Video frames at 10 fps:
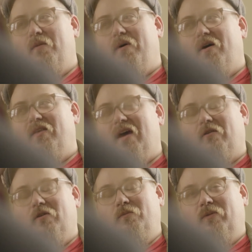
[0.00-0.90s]
a part of that
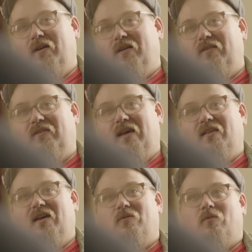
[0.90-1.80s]
group that can say,
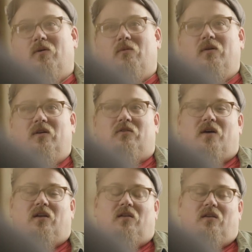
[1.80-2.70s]
like, we're really
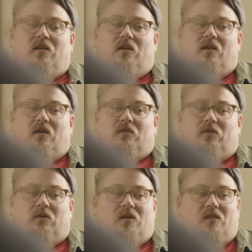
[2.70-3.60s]
trying to
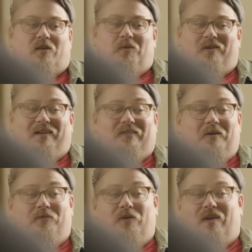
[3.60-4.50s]
do good in the community.
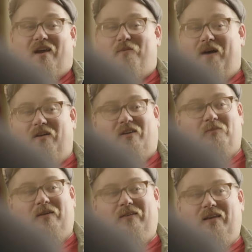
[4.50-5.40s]
So if you care about your
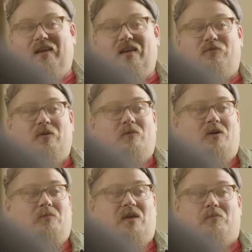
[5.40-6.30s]
community, if you
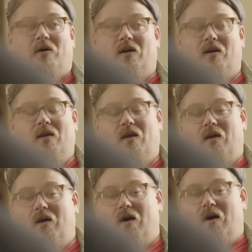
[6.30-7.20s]
want to be a part
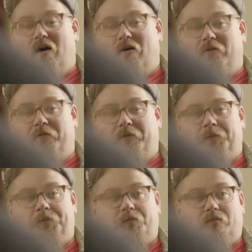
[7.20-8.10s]
of
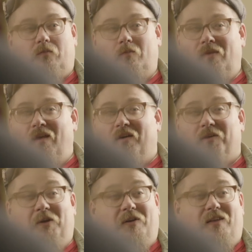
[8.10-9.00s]
a
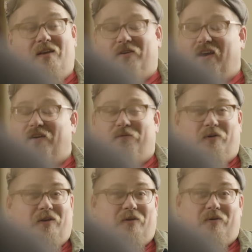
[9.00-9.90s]
community that'll care
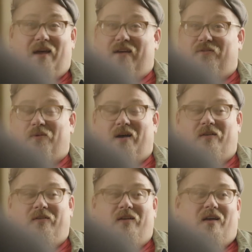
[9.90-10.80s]
for you as
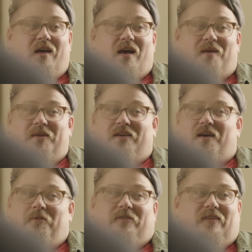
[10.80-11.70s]
well, I mean,
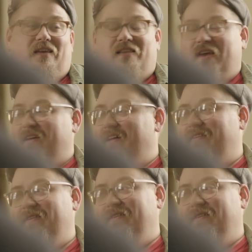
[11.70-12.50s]
come and see. Like, a